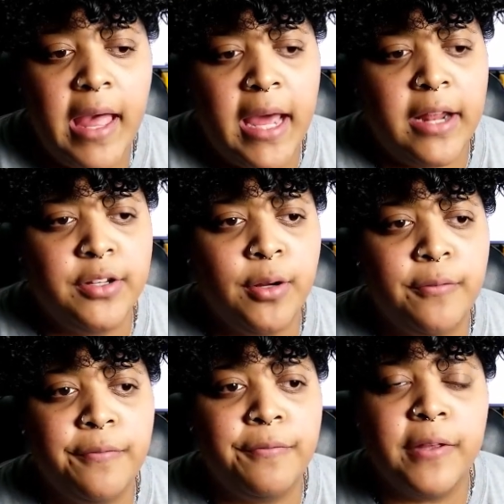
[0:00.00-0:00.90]
And I
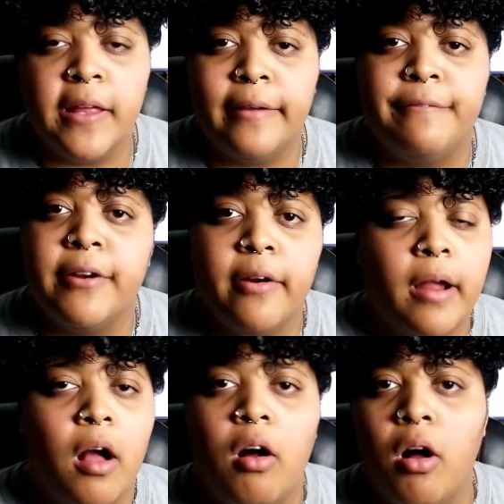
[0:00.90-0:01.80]
don't feel like figuring
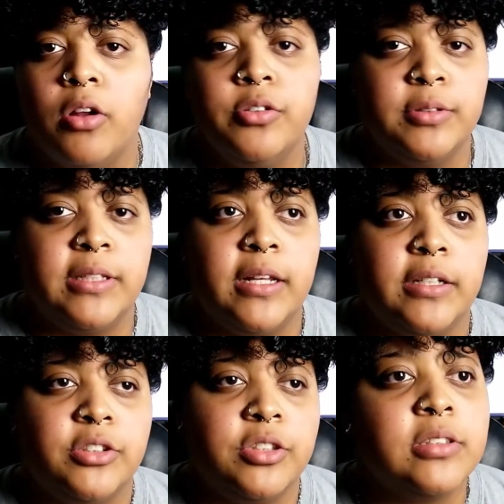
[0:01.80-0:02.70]
out all new
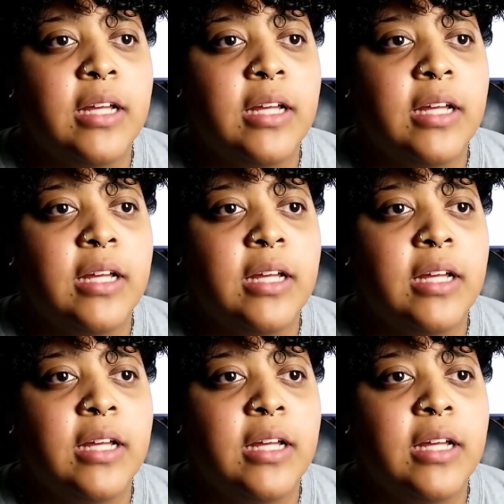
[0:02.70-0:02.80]
settings just